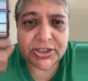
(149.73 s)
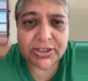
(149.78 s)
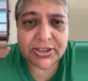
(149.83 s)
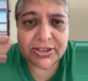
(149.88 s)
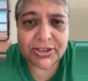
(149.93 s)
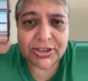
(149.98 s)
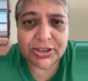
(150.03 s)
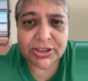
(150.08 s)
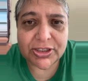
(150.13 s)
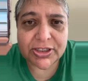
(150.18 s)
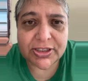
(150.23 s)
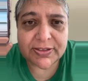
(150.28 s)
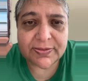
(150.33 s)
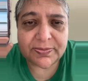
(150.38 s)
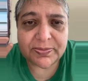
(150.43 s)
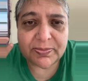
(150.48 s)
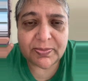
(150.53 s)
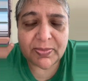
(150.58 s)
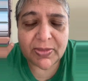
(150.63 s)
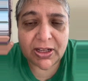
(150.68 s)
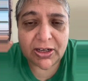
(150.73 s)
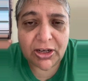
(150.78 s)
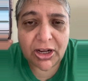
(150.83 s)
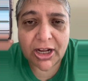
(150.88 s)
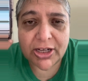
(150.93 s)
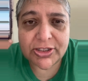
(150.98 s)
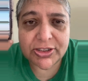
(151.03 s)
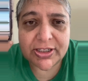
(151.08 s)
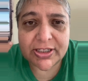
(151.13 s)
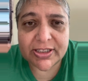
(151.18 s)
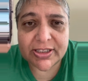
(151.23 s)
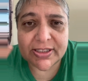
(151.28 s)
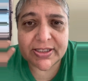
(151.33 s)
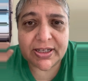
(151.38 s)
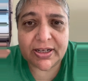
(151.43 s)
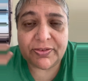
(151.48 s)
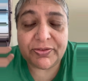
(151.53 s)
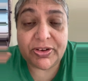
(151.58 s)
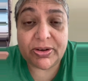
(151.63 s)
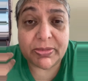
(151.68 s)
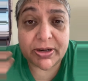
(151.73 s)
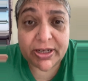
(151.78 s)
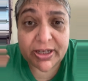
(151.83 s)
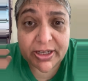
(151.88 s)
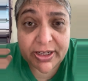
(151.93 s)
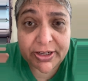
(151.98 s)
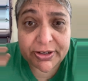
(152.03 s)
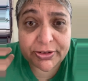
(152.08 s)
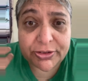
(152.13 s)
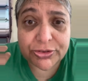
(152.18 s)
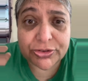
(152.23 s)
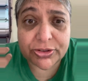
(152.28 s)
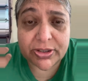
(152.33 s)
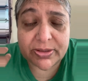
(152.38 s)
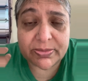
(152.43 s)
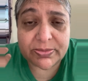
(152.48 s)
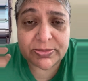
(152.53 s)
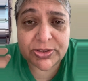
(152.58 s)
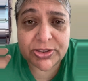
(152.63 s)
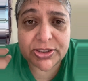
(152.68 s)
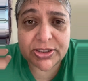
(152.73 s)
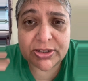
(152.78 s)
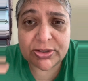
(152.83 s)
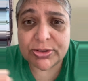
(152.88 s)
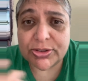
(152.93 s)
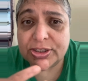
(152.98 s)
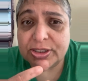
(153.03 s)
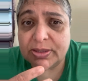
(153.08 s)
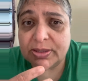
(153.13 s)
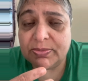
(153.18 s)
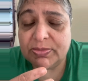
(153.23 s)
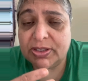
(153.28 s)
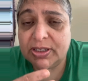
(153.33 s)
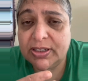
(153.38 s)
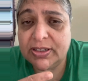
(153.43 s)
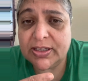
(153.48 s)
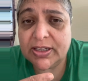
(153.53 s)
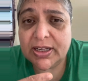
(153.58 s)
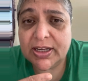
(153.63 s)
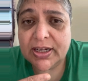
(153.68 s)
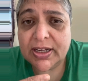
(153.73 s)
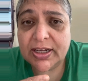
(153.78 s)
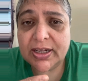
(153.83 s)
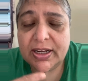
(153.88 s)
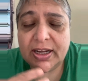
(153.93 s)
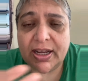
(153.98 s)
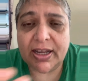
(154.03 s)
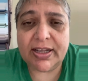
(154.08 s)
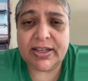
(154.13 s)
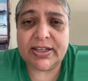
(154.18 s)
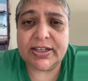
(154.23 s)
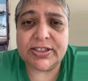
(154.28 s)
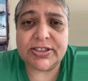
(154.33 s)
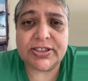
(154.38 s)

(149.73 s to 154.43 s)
just lodged itself in my eardrums or something, it